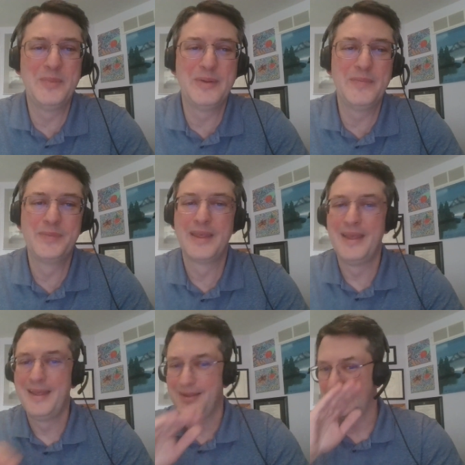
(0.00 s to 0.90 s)

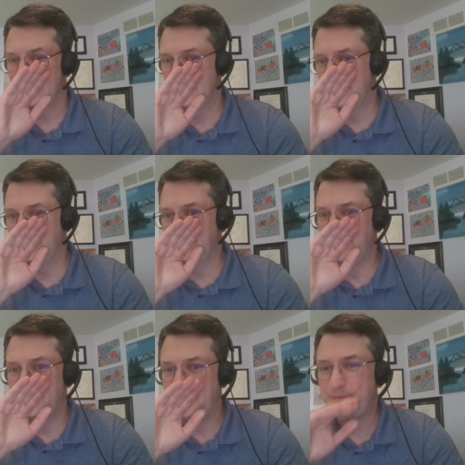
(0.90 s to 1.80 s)
But
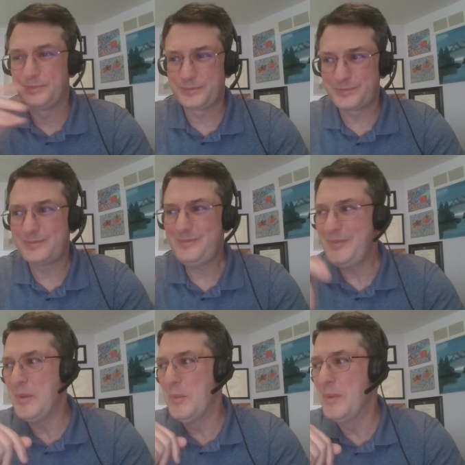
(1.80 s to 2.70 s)

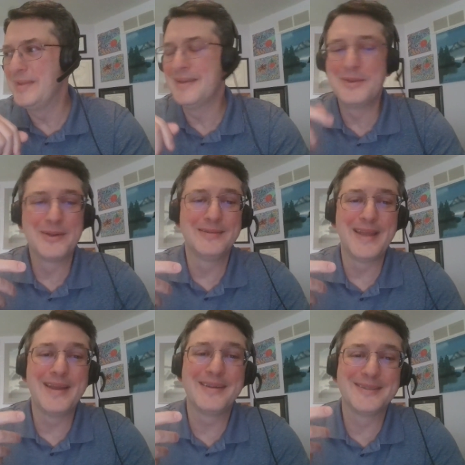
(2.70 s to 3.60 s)
one thing you could
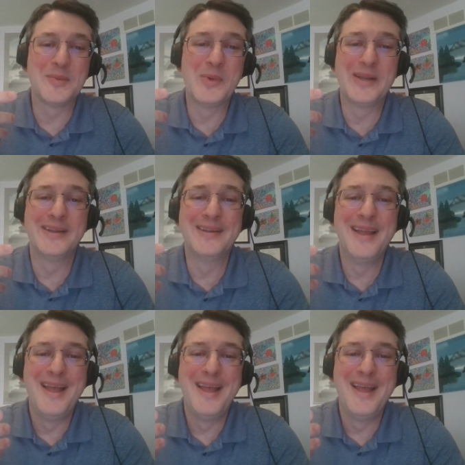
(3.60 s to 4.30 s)
take is somebody